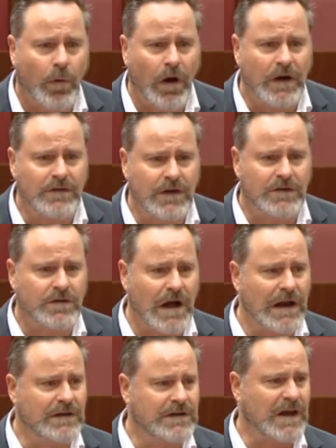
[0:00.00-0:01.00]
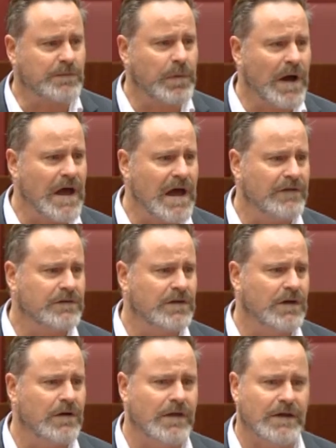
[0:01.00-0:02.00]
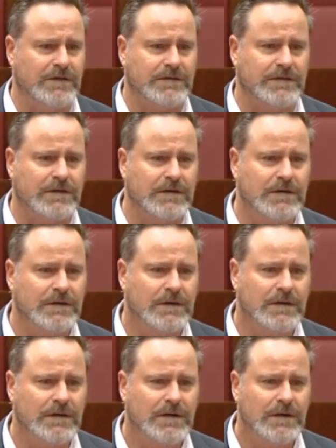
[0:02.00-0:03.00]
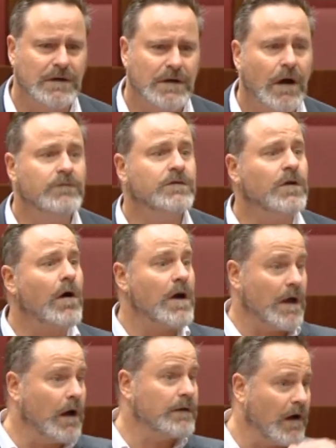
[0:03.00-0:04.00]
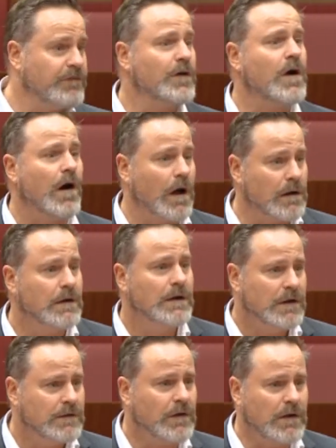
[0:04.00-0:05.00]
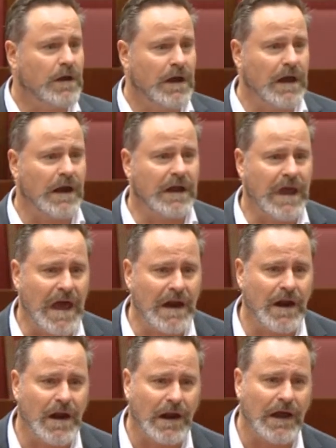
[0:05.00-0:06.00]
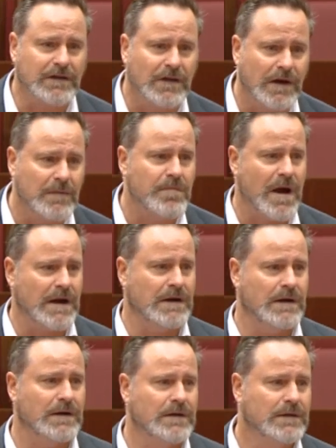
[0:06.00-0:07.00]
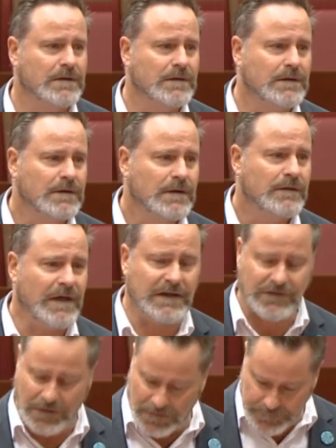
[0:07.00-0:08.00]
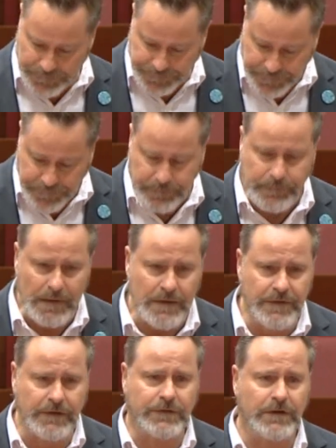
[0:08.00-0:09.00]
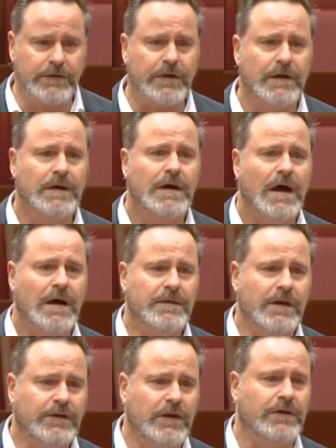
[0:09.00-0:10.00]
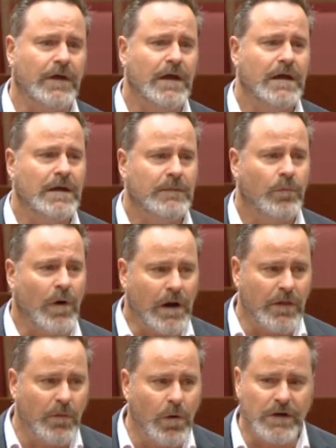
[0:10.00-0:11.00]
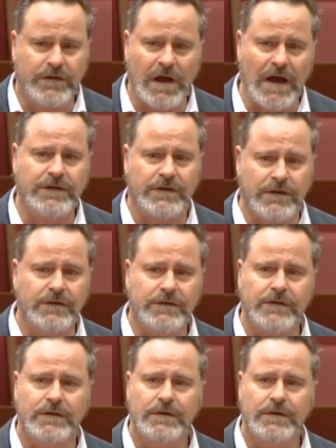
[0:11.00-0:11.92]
does the Australian taxpayer have to do this? Sorry, I forgot. So you can get a candidate elected in Braddon. That's it. This is one of the worst cases.